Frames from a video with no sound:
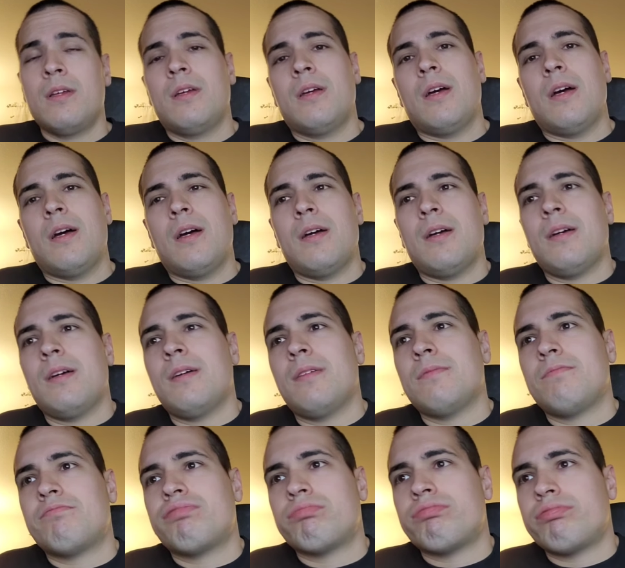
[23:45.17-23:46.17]

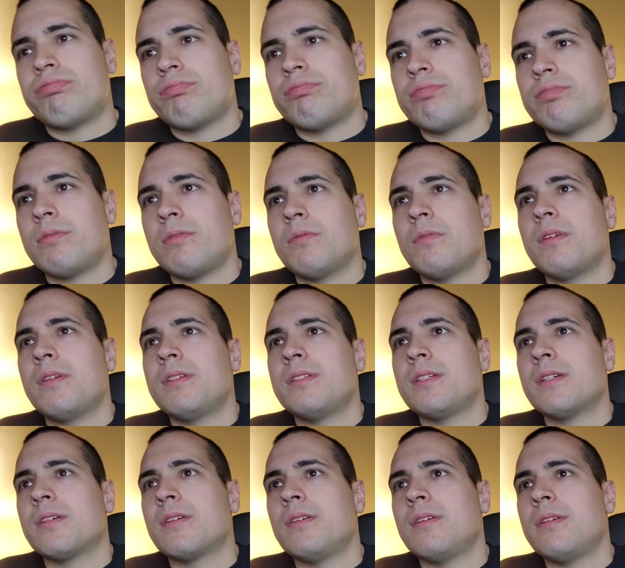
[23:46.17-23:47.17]
What is
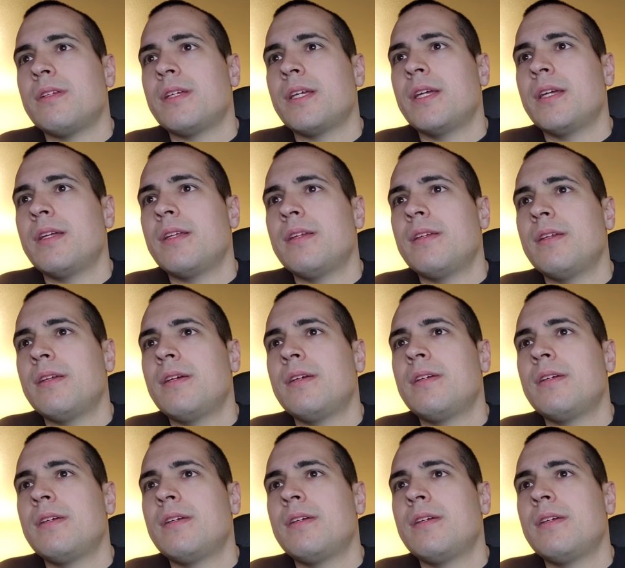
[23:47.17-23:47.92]
it called again?